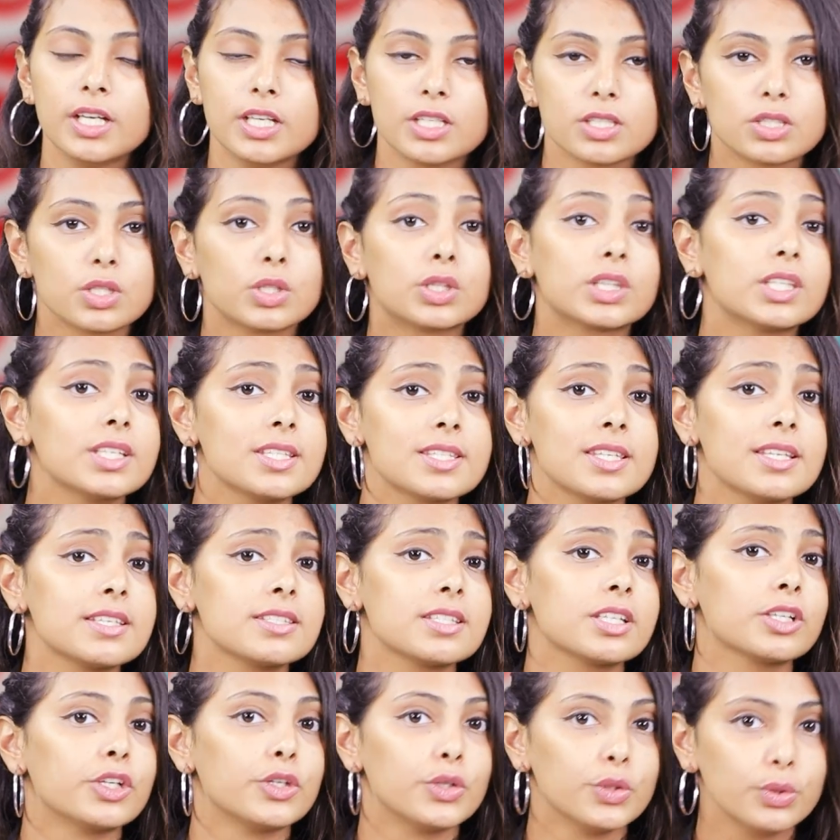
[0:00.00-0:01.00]
So this is
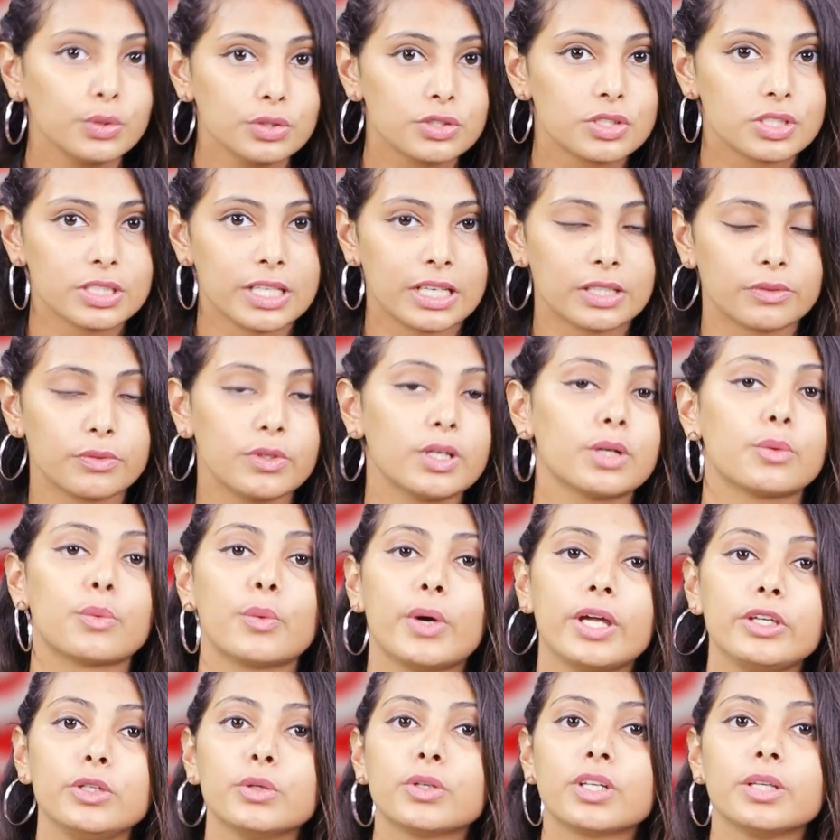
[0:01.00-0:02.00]
a huge network
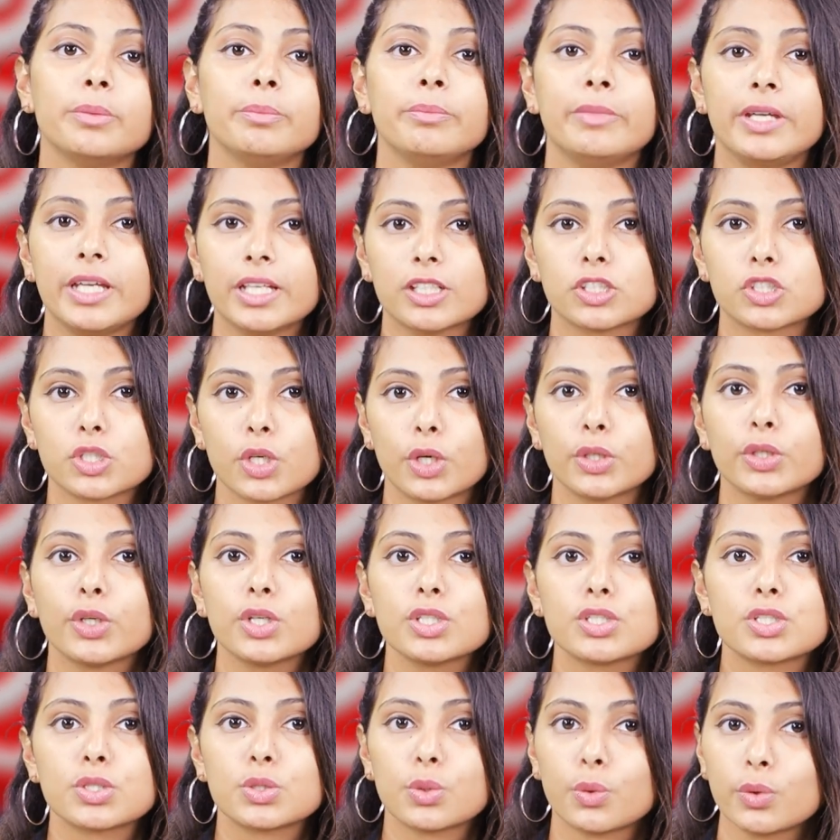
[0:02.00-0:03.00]
where you can make sure
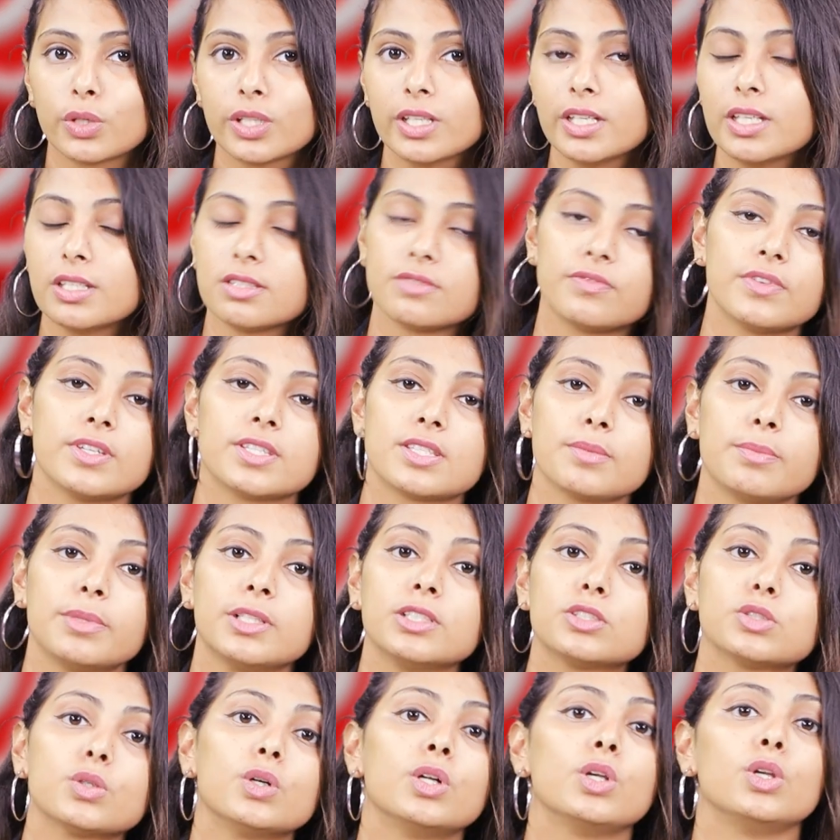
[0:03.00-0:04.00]
your story is
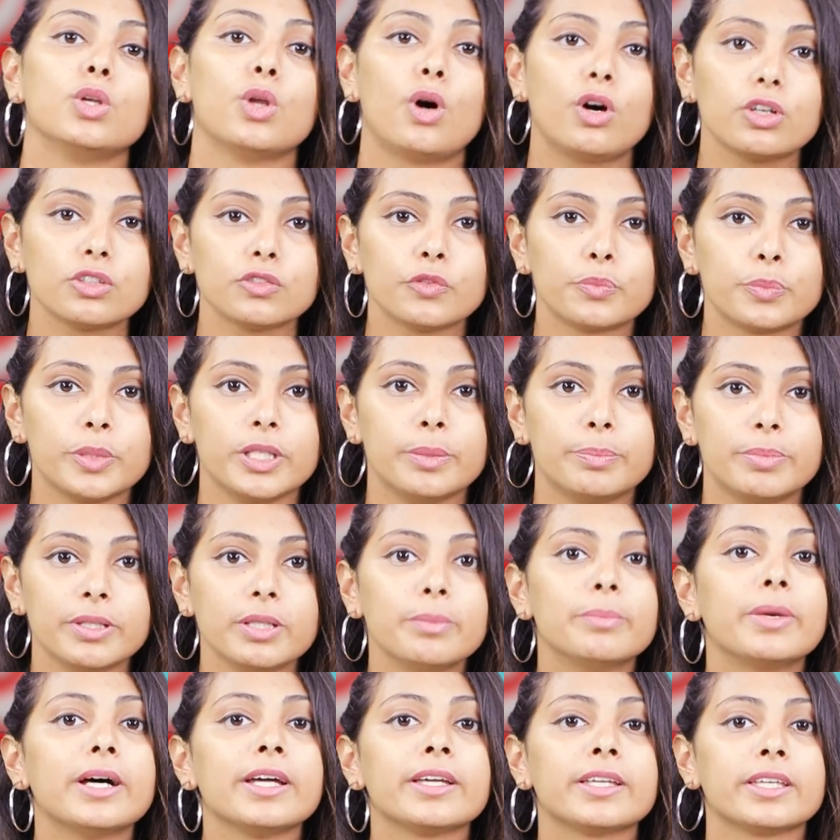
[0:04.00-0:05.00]
visible to a lot of
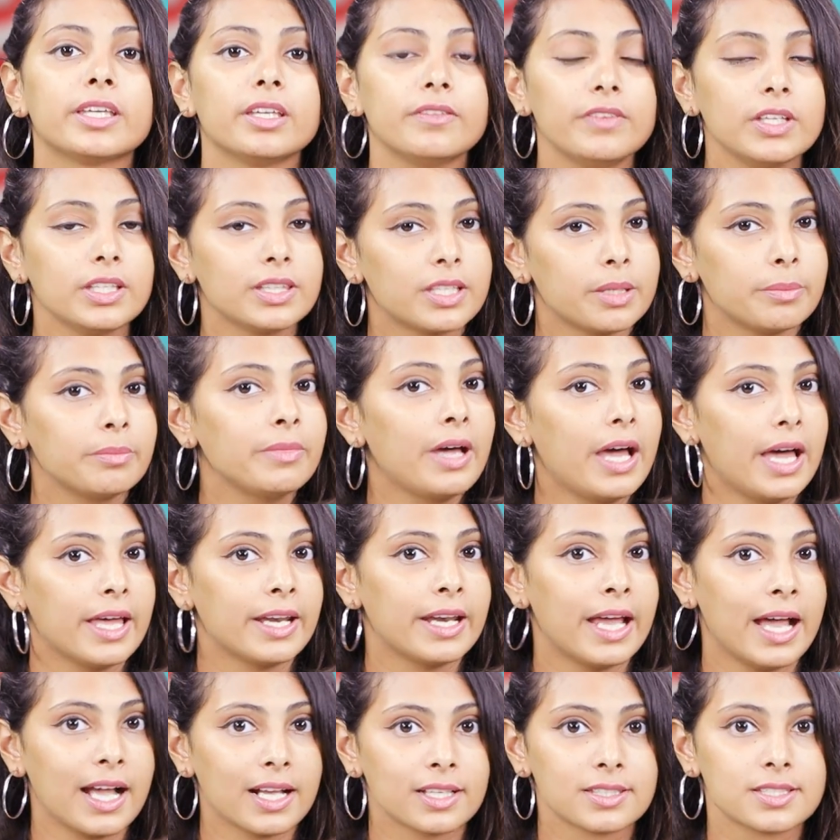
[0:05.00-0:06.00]
people by giving them
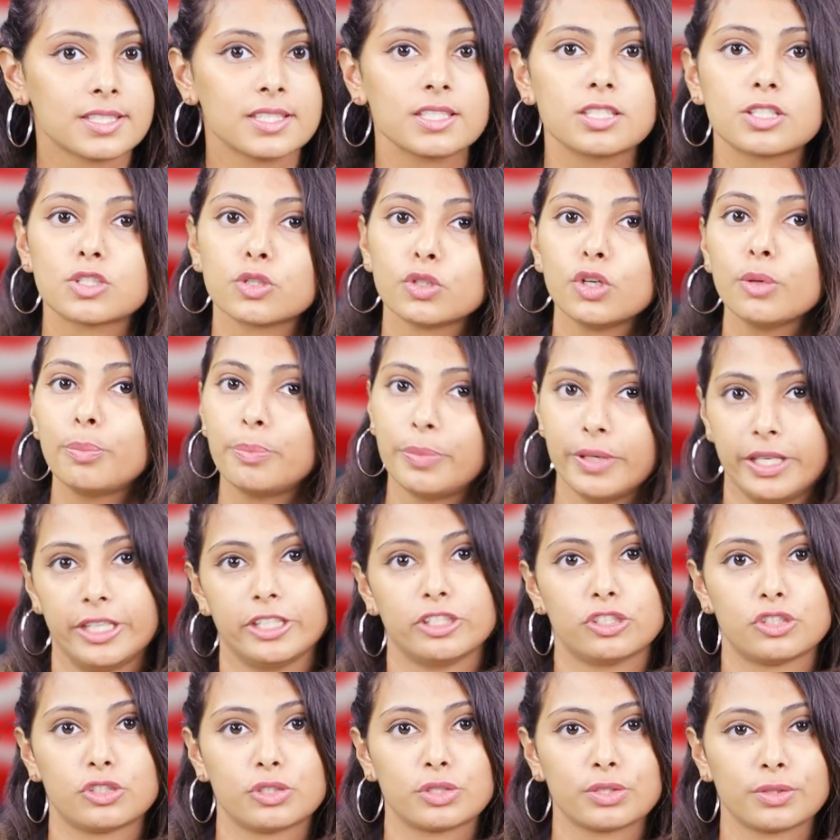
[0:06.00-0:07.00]
an access to your
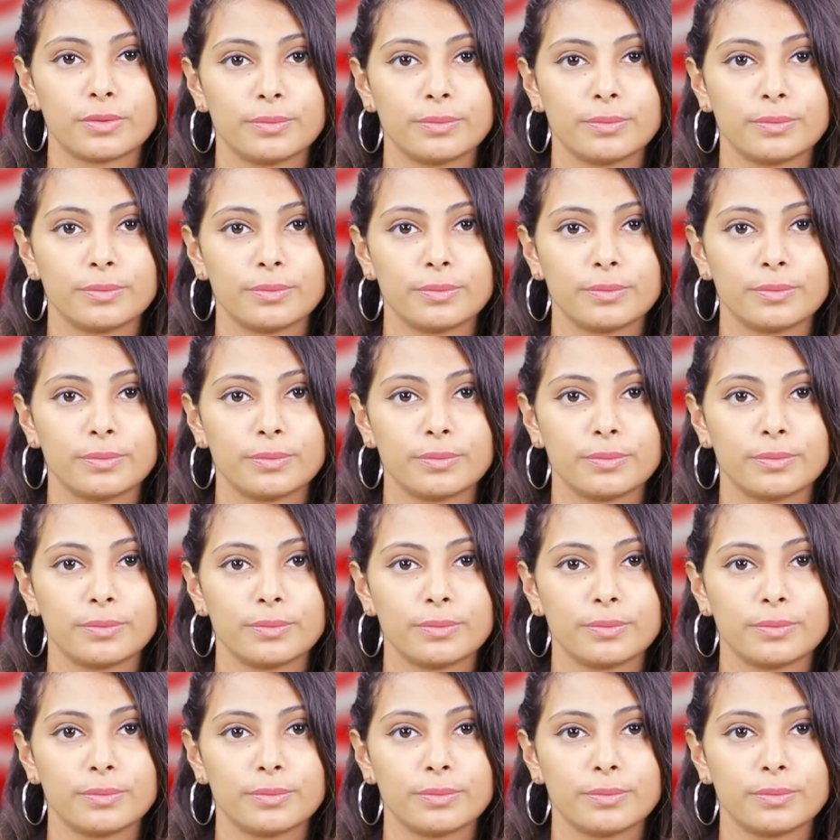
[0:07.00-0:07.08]
page.